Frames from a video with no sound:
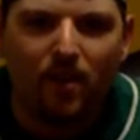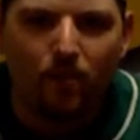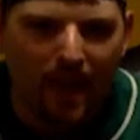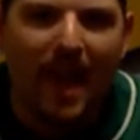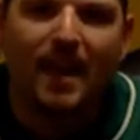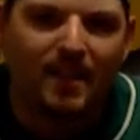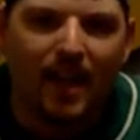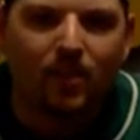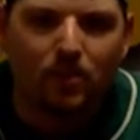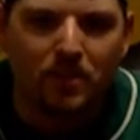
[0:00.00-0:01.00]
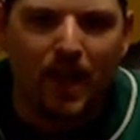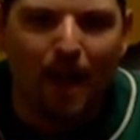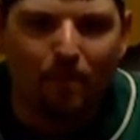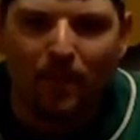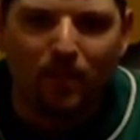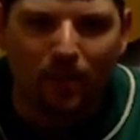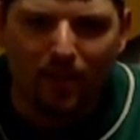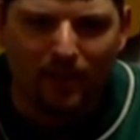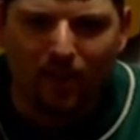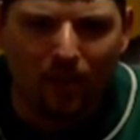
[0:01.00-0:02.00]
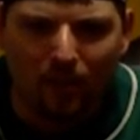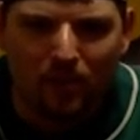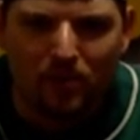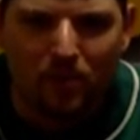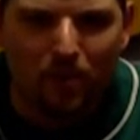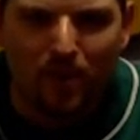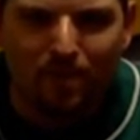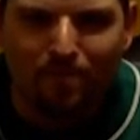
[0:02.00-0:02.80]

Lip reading: We had Taylor stop. That's all there is to it.